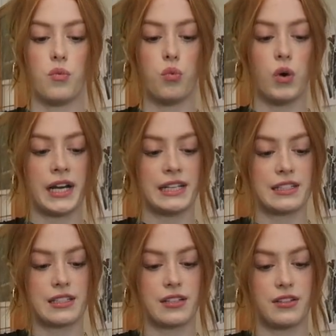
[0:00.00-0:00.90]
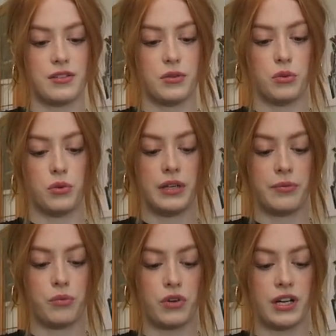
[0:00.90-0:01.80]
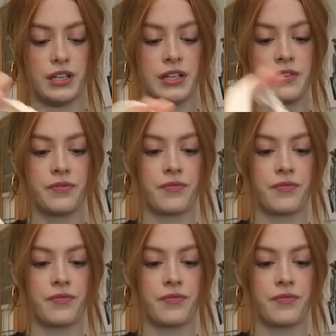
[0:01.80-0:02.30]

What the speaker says: white all-in-one.